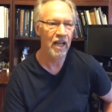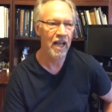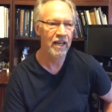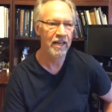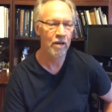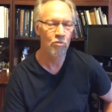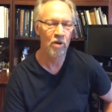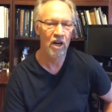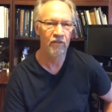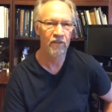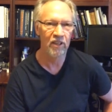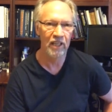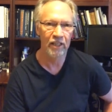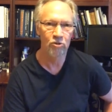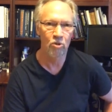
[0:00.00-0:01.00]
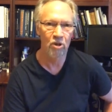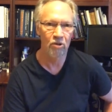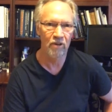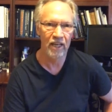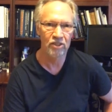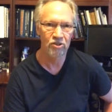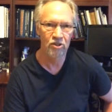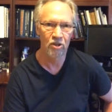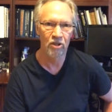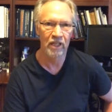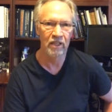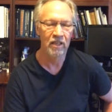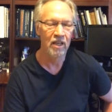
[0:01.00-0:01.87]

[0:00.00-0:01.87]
And then when I feel like doing a race, do it.